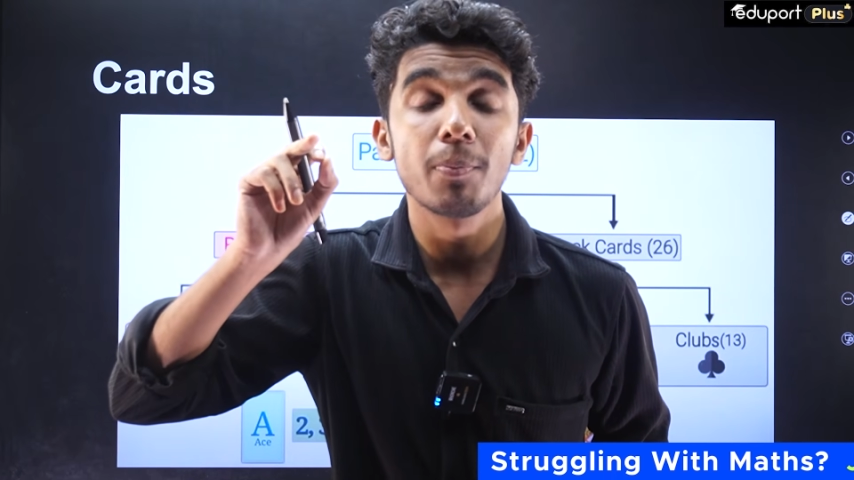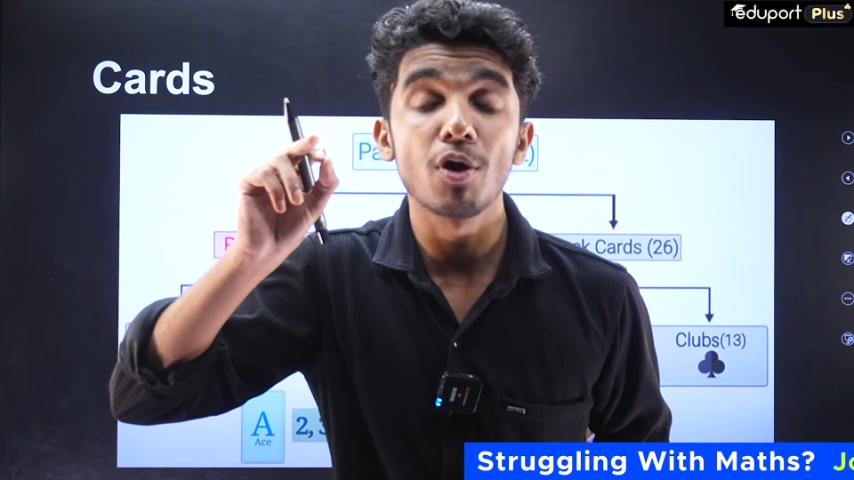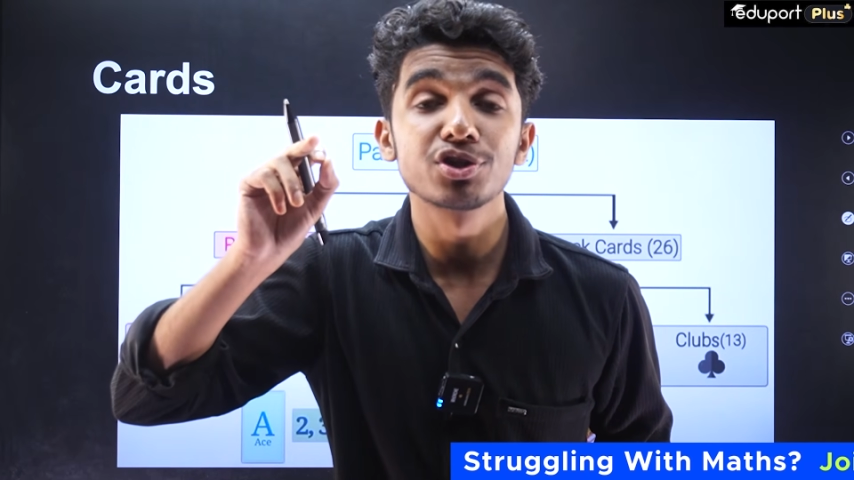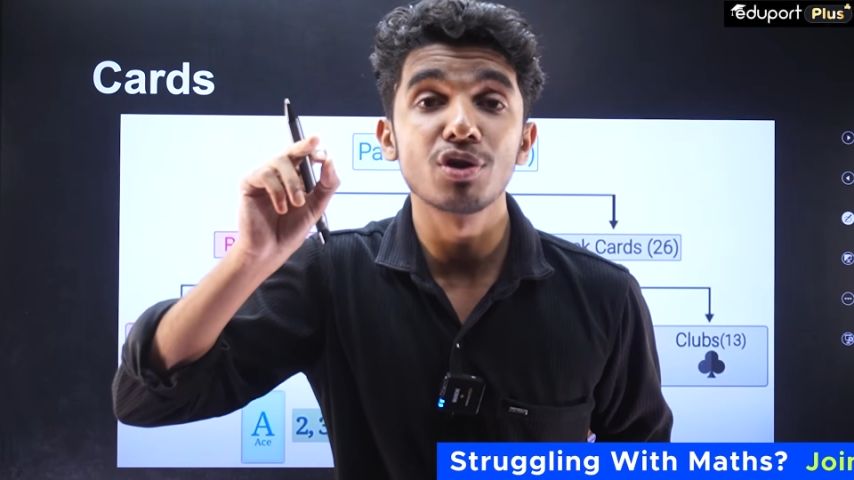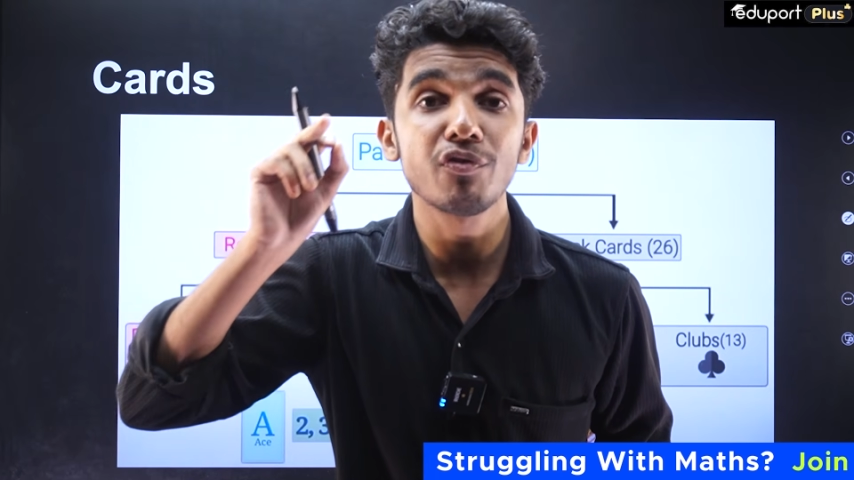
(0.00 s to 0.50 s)

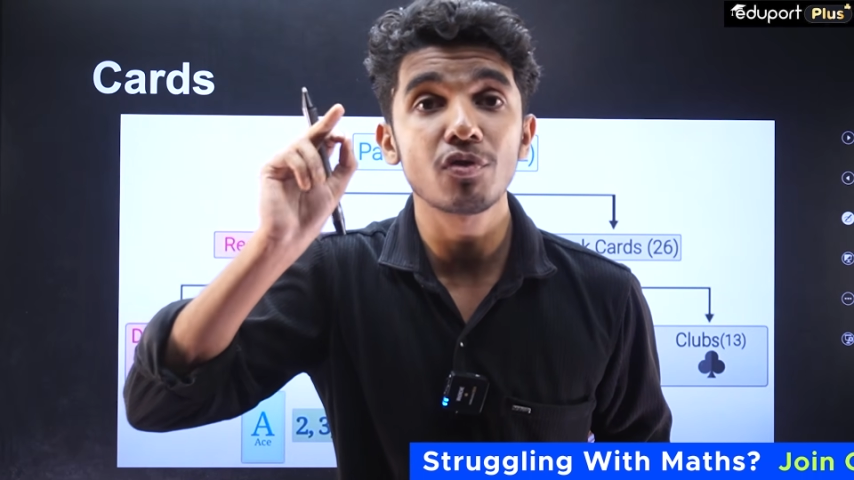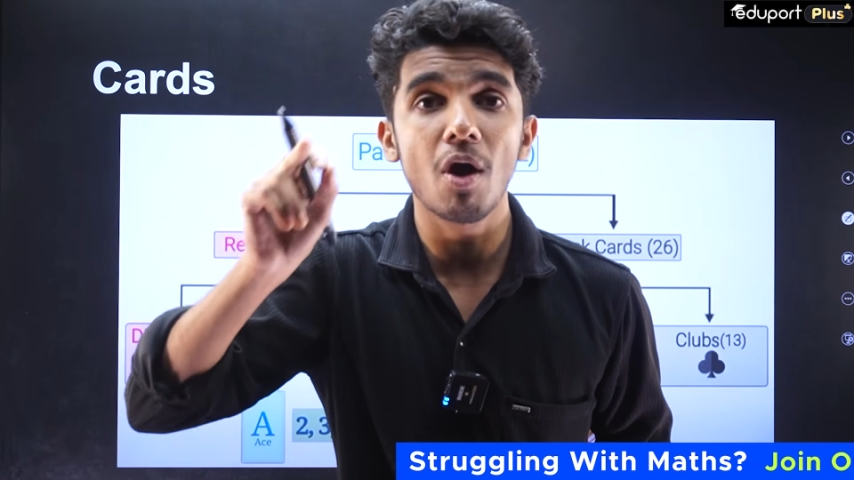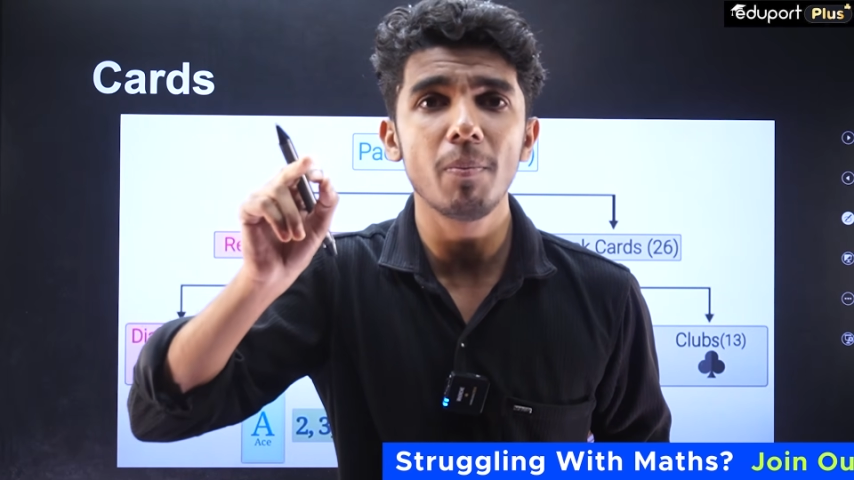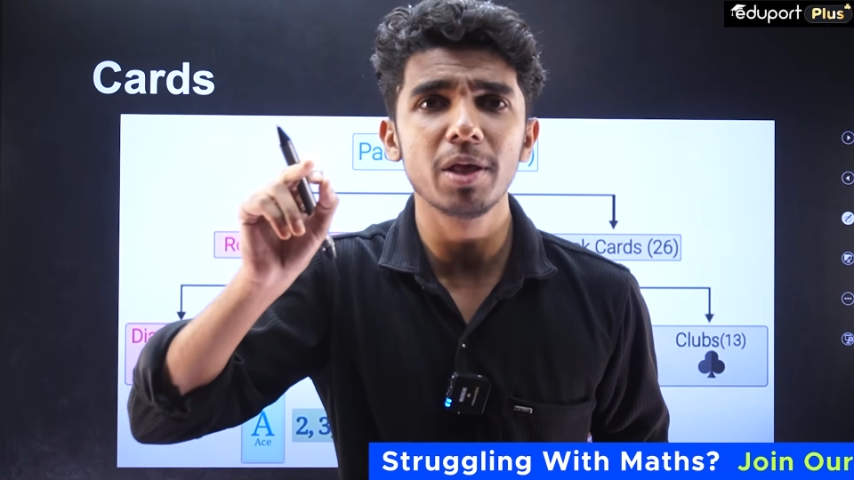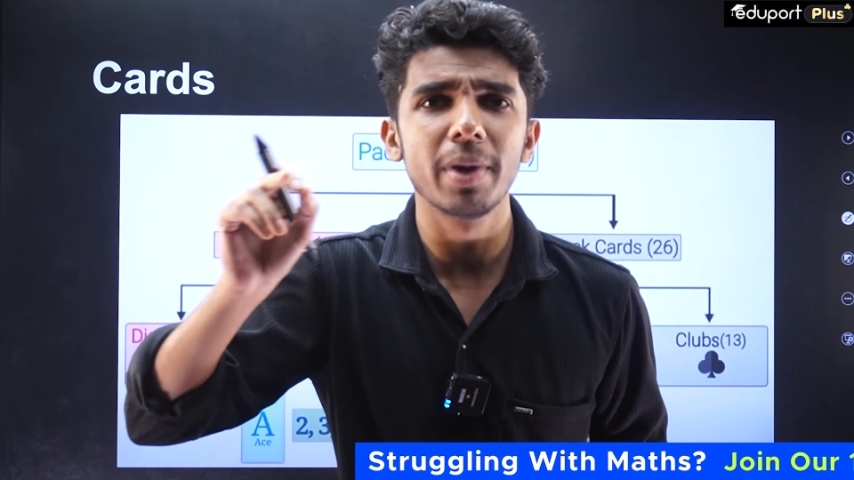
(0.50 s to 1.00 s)
portion of
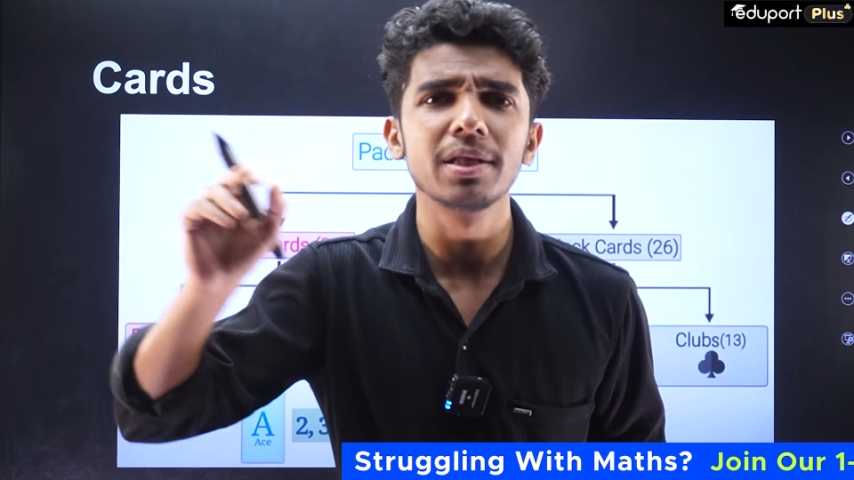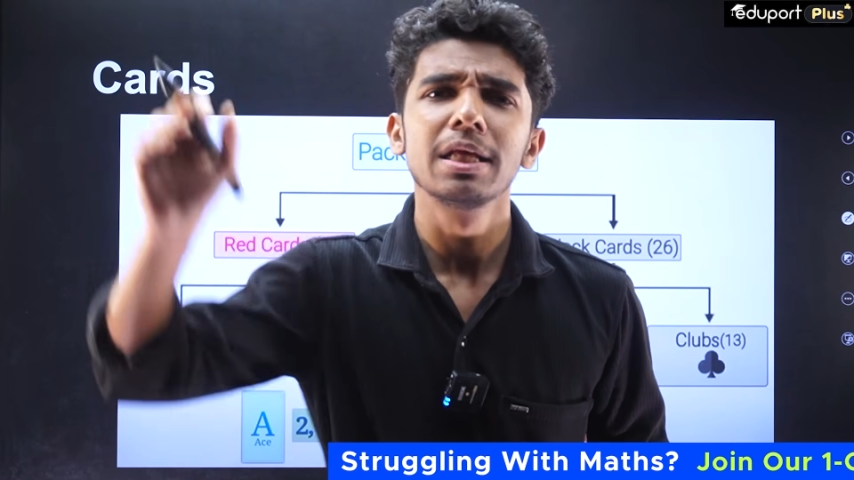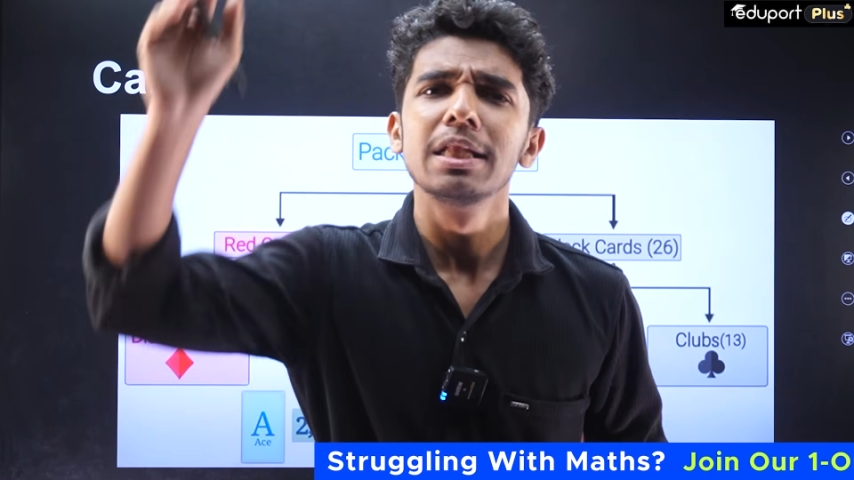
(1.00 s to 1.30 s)
complement.